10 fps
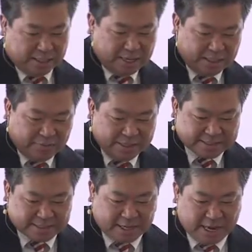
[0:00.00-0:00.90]
end of his
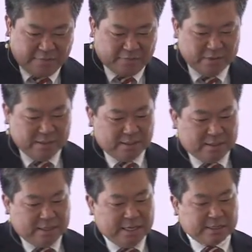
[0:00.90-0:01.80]
life,
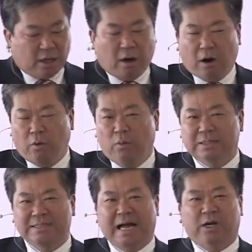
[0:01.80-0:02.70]
his heart was
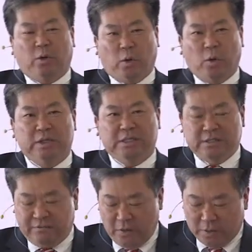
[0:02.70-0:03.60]
not wholly
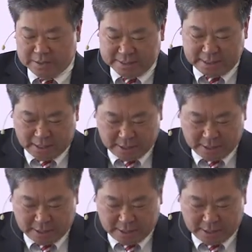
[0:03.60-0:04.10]
devoted to God.